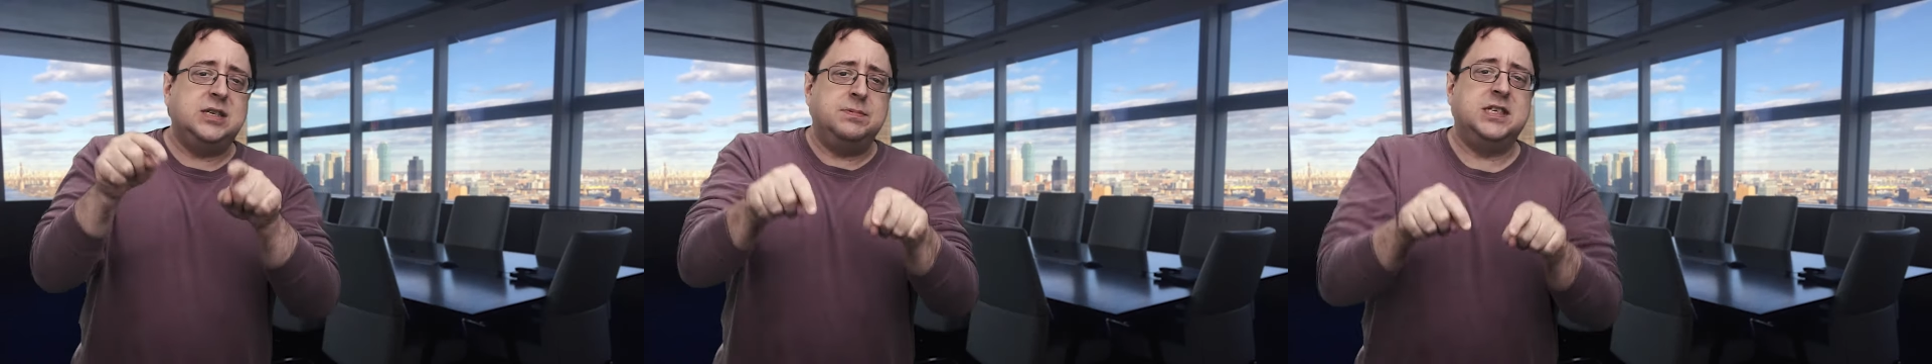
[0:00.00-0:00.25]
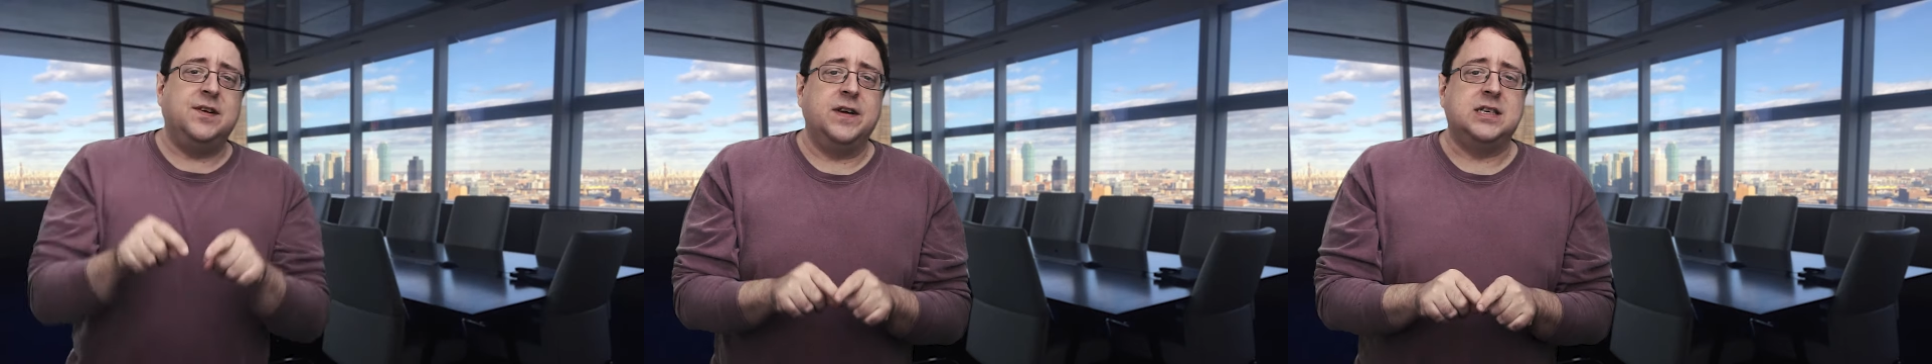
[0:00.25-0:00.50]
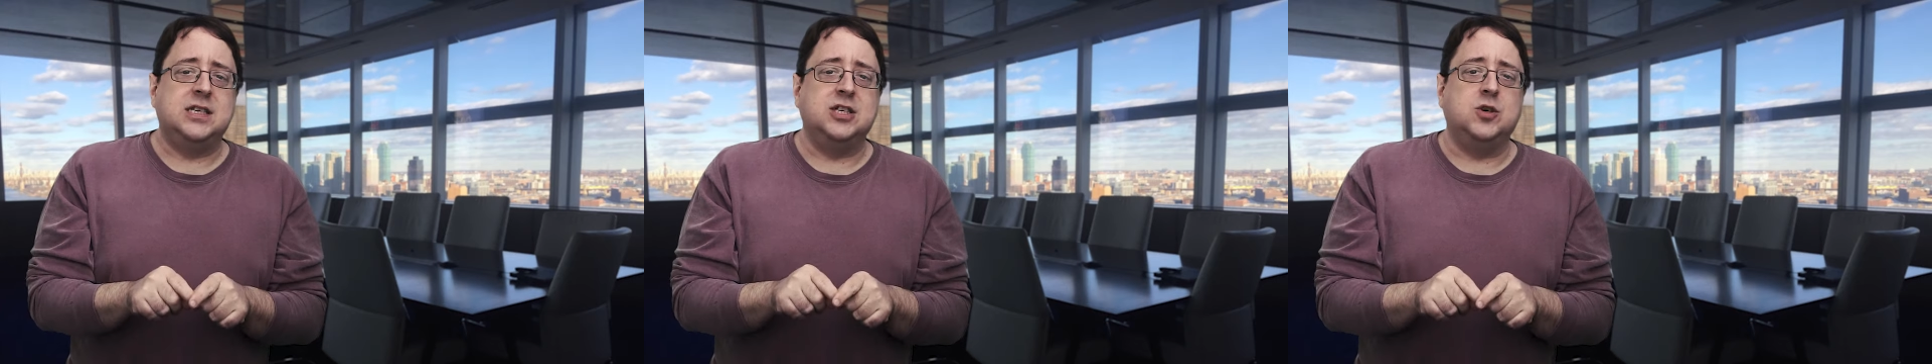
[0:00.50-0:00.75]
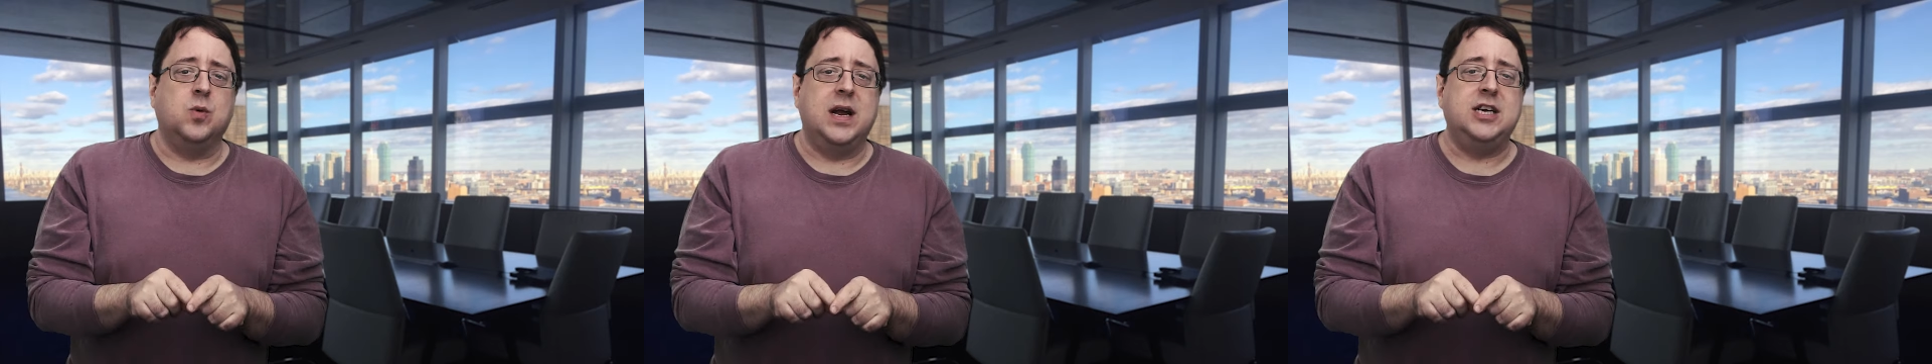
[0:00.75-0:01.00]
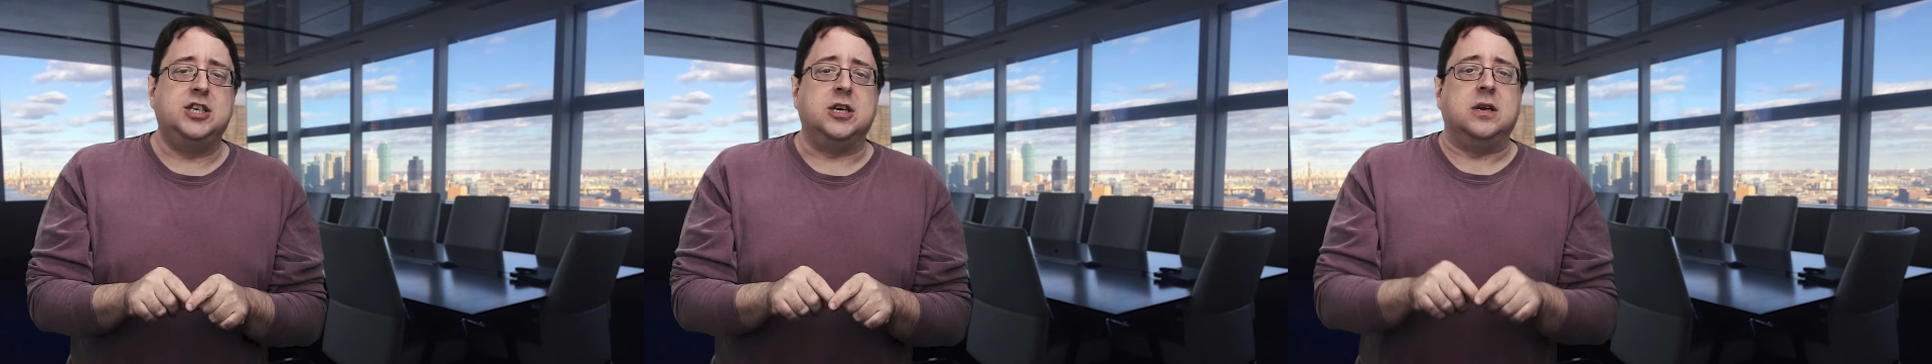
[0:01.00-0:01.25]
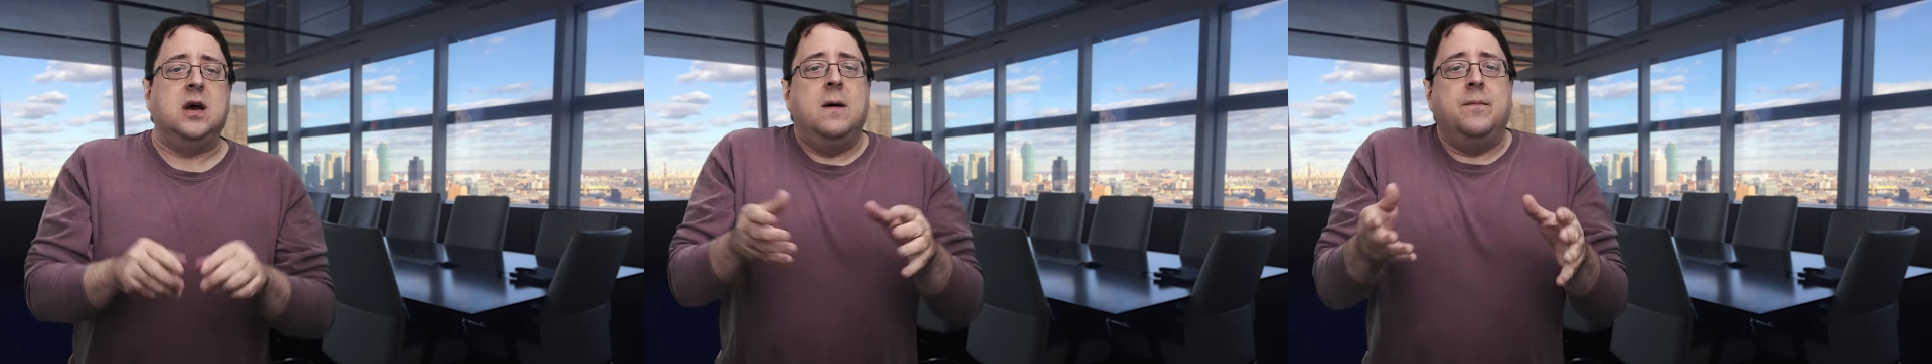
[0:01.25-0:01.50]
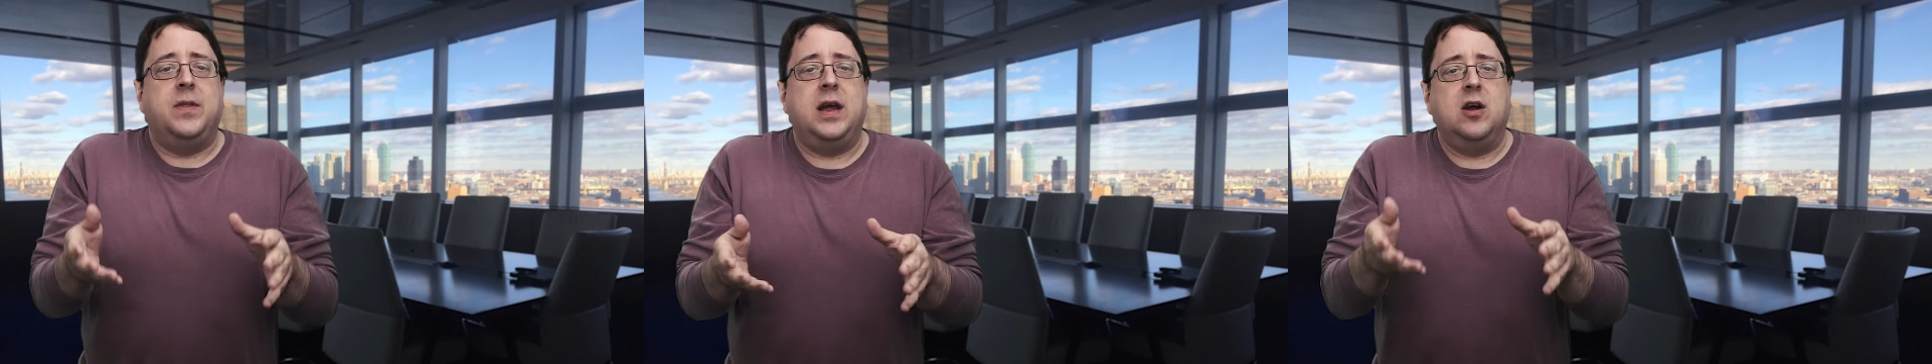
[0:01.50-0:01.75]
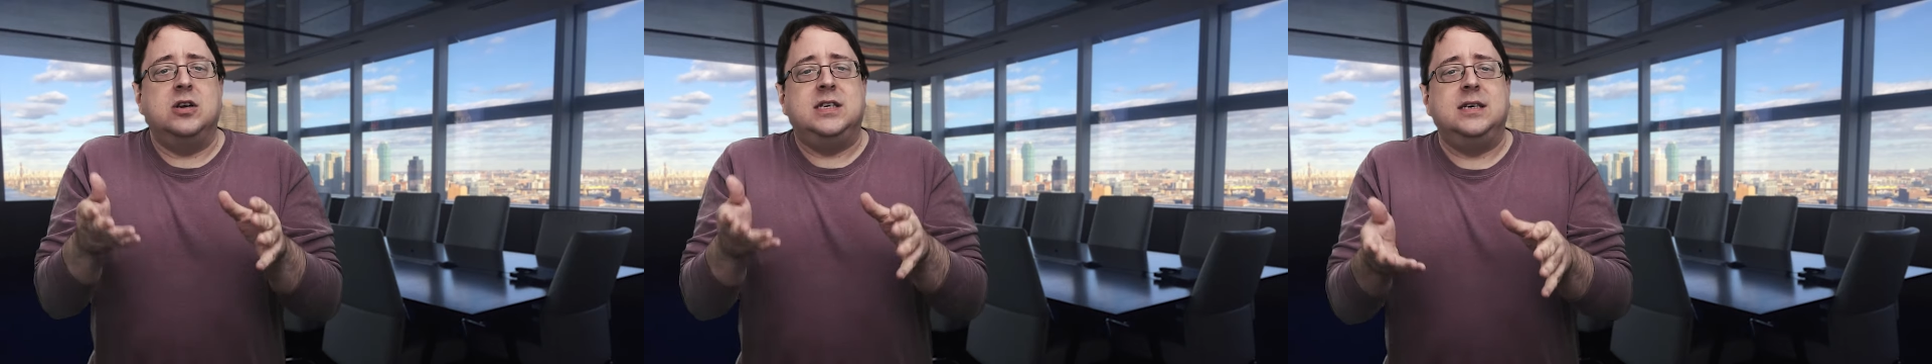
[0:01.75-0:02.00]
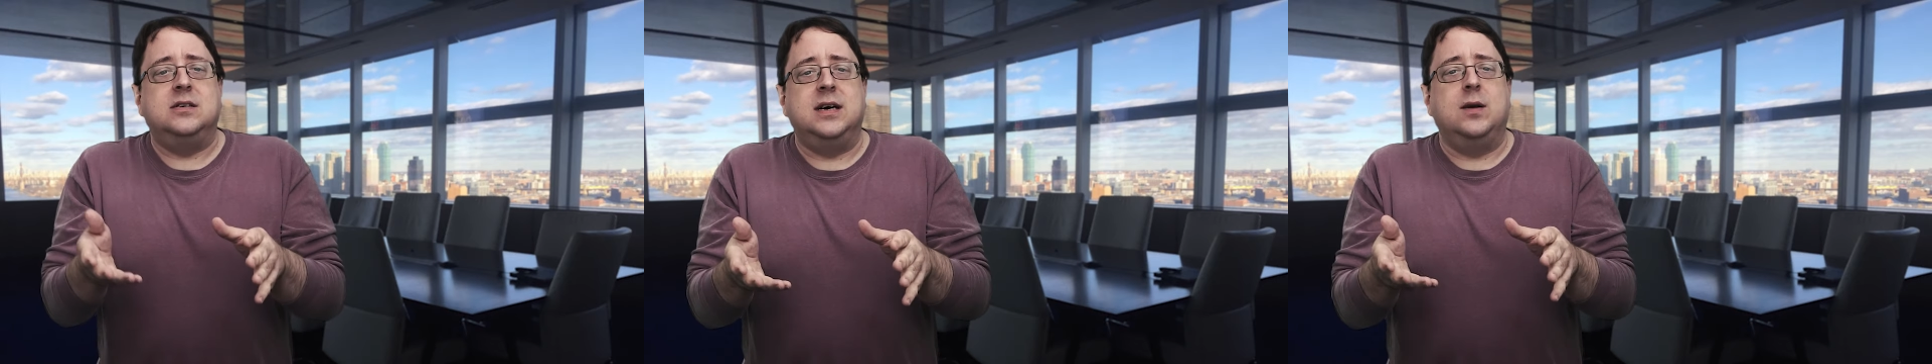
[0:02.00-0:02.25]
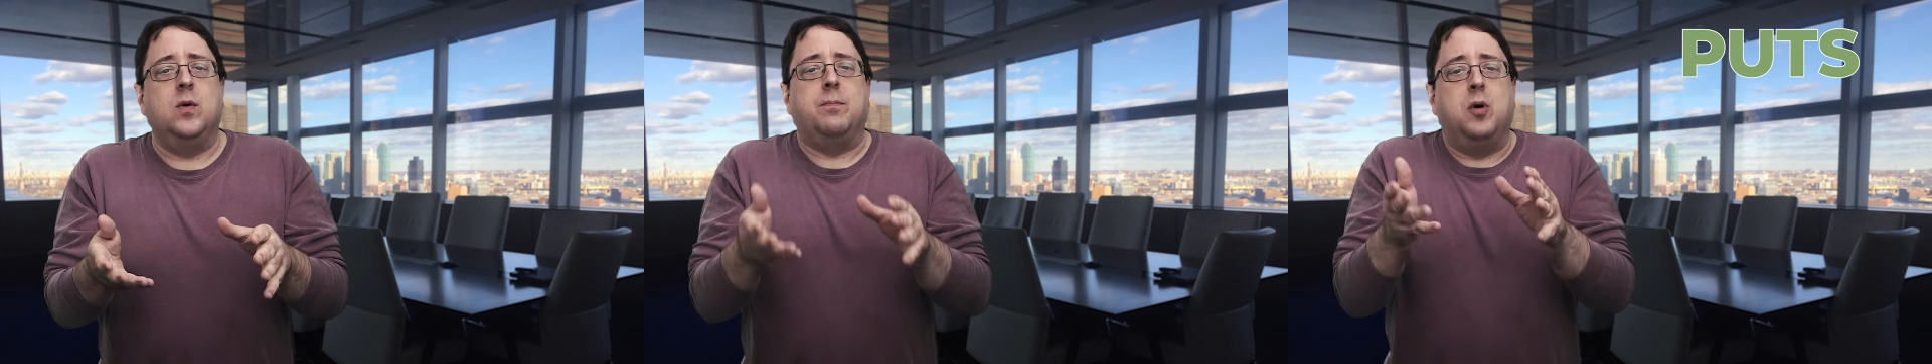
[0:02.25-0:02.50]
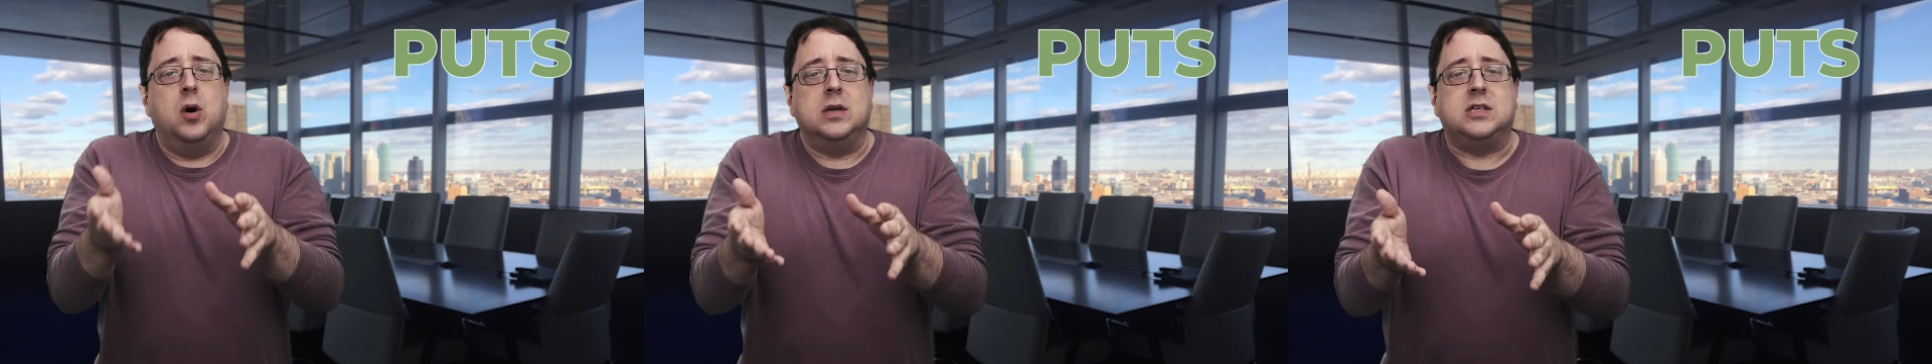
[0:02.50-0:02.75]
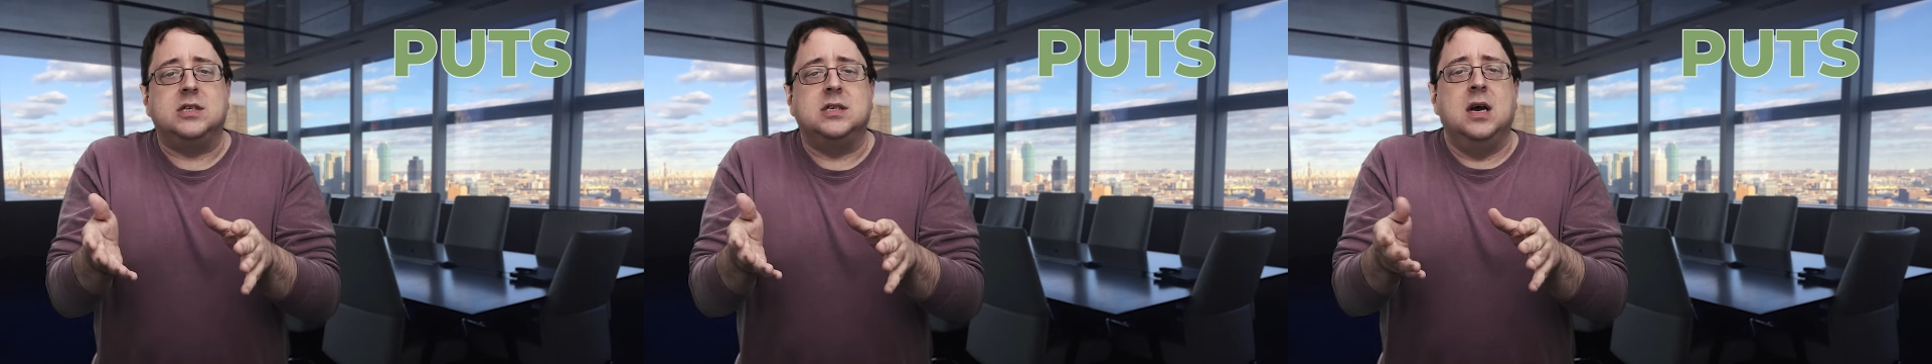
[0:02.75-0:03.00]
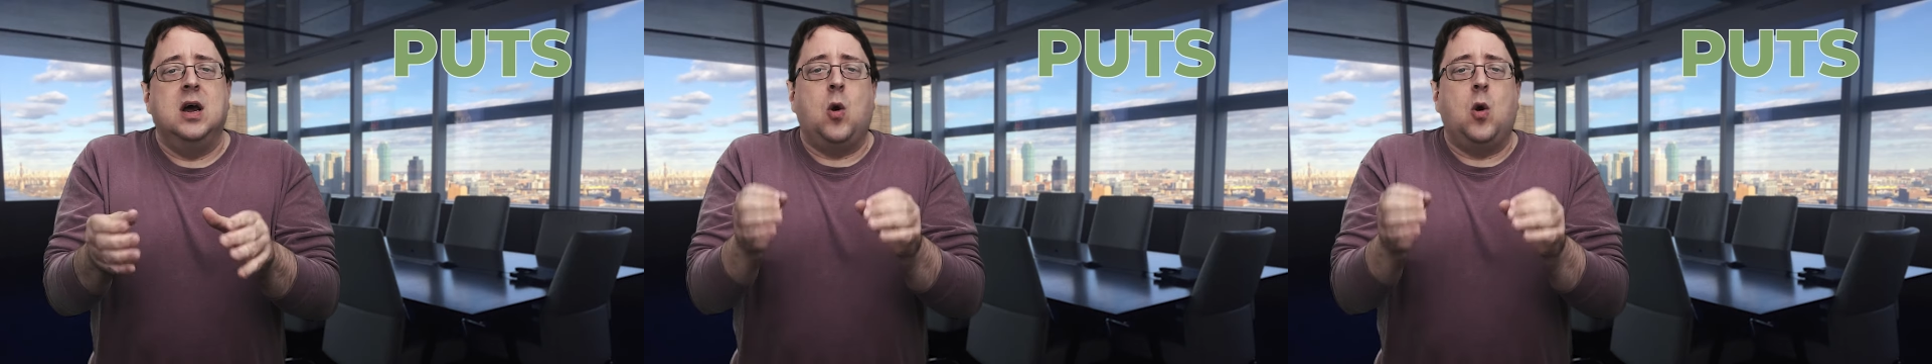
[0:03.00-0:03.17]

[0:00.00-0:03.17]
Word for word: specific situation, they are dealing with puts